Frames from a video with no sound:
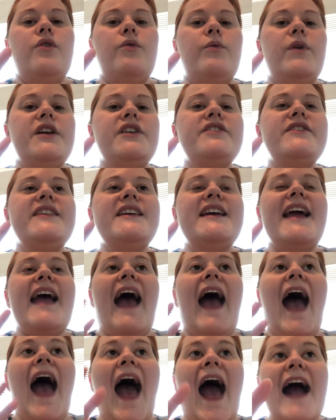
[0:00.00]
what are the
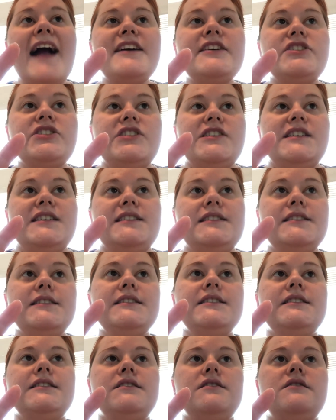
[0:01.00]

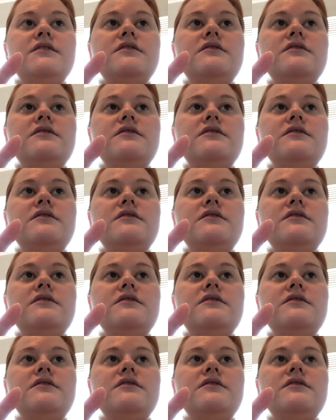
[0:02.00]
actions